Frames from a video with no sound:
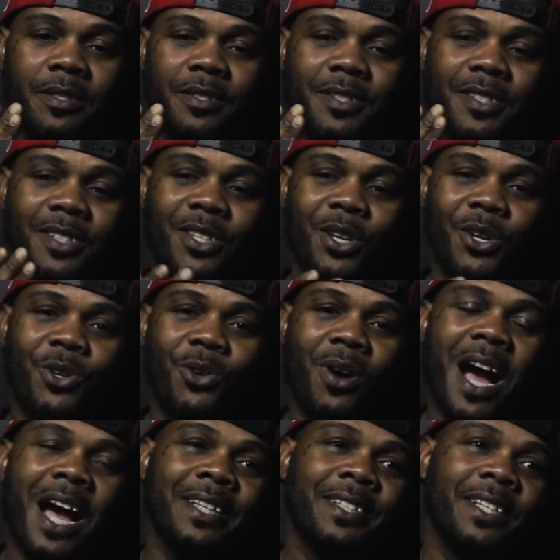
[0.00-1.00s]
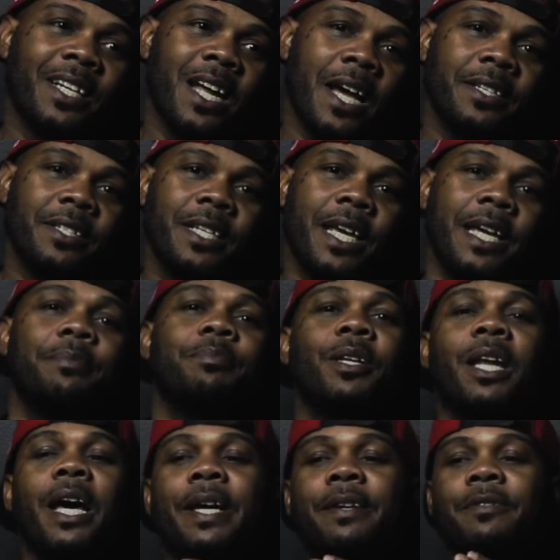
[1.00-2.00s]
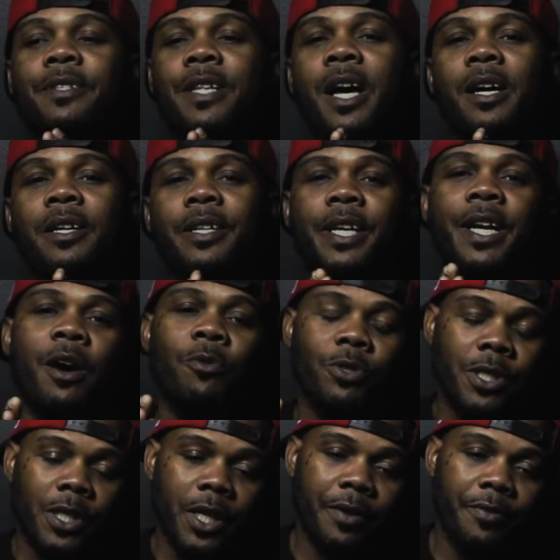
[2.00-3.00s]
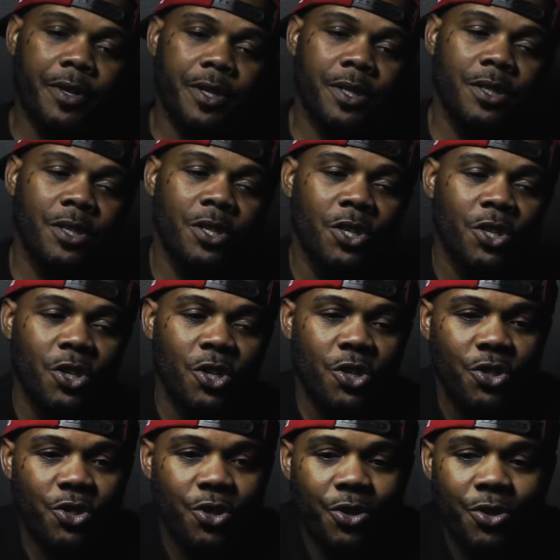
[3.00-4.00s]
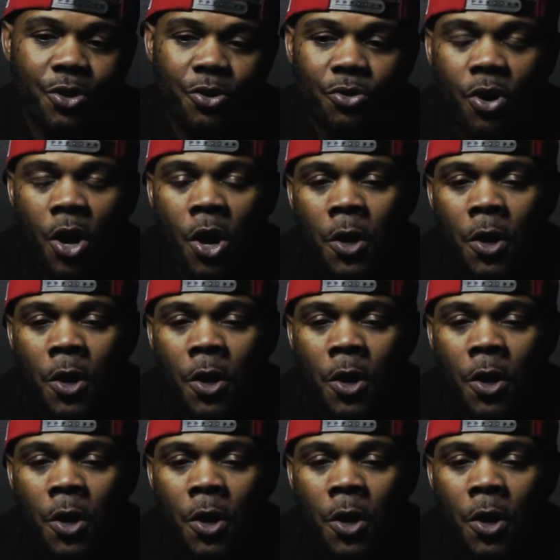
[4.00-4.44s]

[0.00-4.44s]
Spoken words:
is, you know, how did I escape the lifestyle that I was living? You know,